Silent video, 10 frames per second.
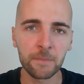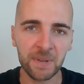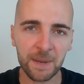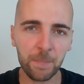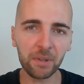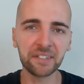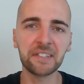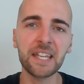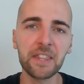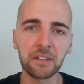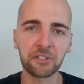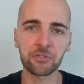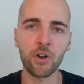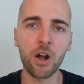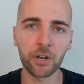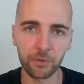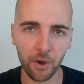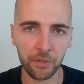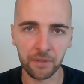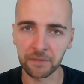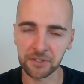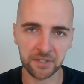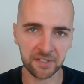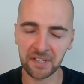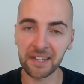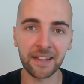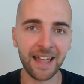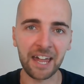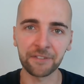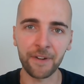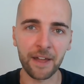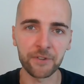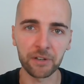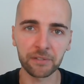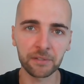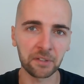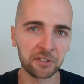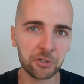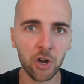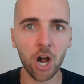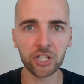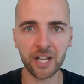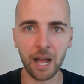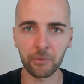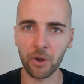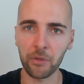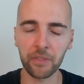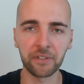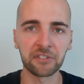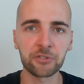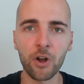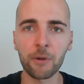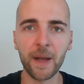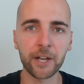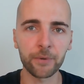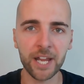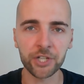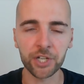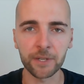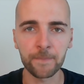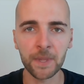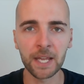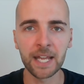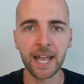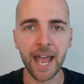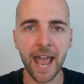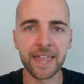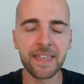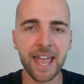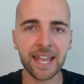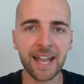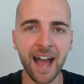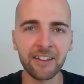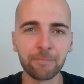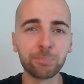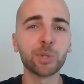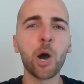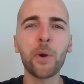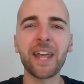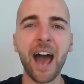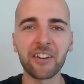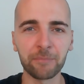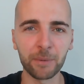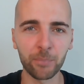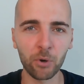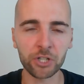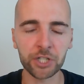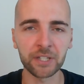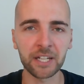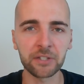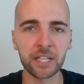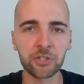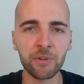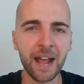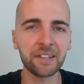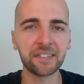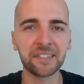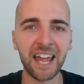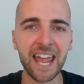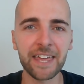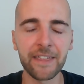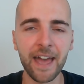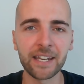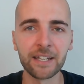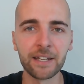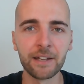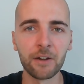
people see the strong growth of, let's say, the last 5 years, the strong job growth, the strong migration, and they kind of blow it out of proportion. They try to say that